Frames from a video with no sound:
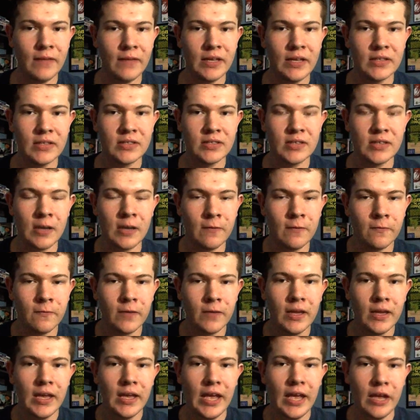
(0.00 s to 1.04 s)
Aid stuff,
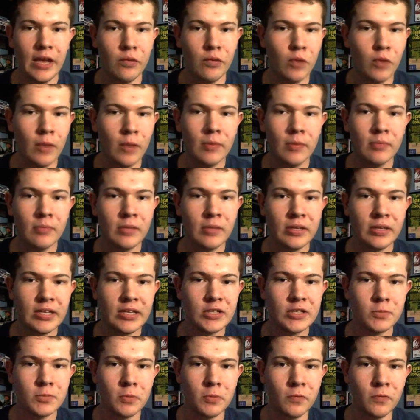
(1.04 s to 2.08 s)
and Rami
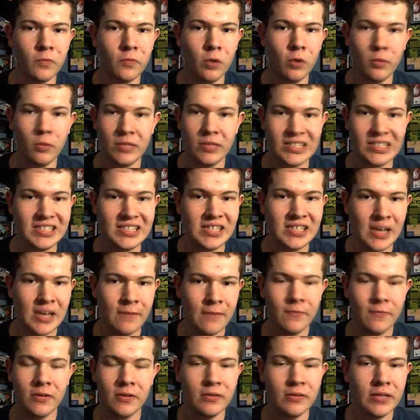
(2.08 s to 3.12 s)
Malek's performance
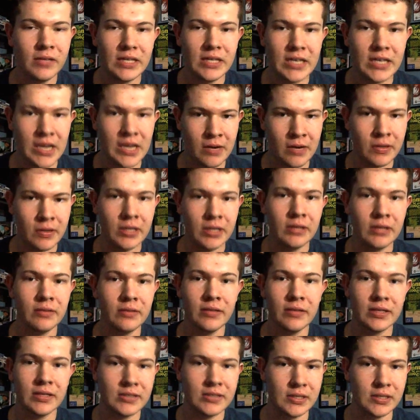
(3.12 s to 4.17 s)
definitely
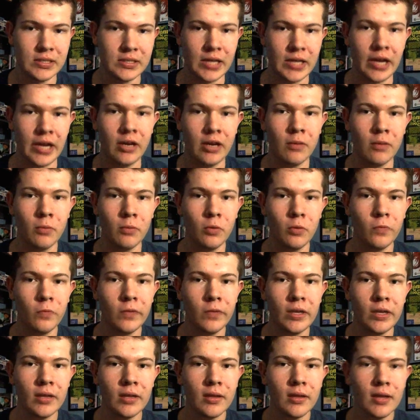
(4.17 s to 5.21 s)
carried this entire
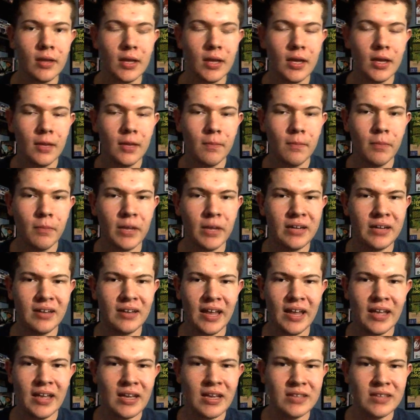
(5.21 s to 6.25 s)
movie. But
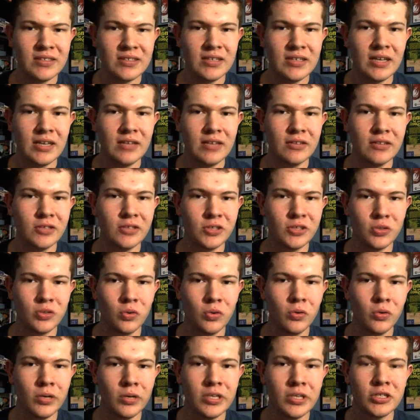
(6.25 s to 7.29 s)
like I said, the
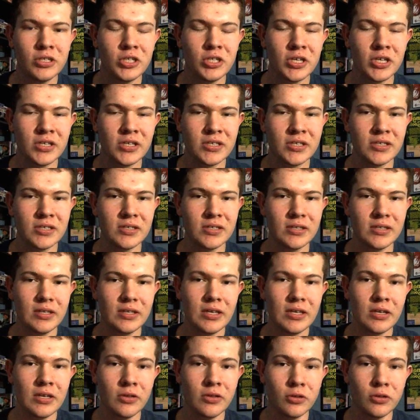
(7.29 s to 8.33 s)
story just
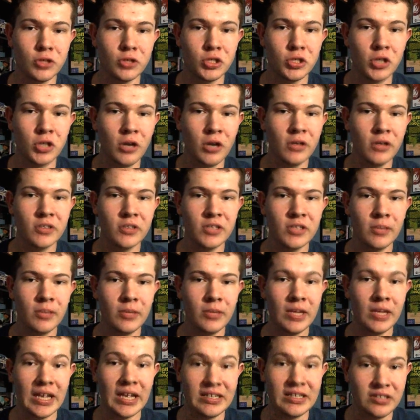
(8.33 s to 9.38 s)
either started
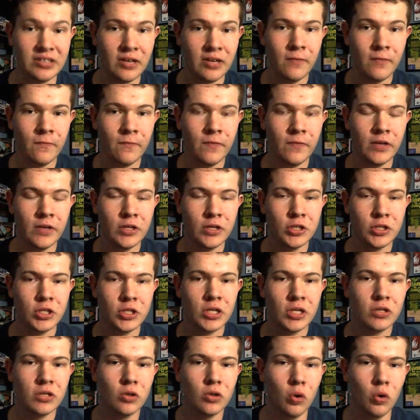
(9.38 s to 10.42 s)
something and didn't finish
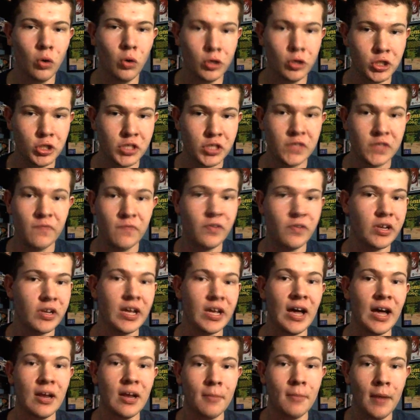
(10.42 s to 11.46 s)
it, or just
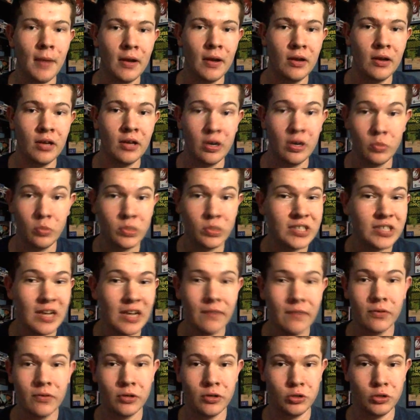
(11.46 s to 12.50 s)
forgot about it and it was
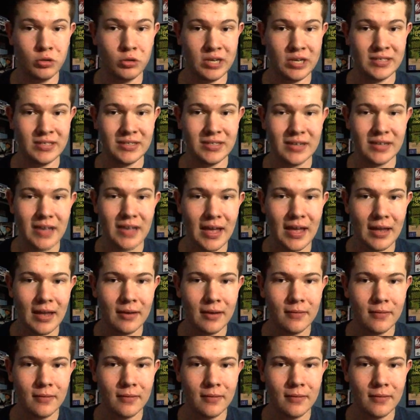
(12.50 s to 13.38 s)
never addressed again.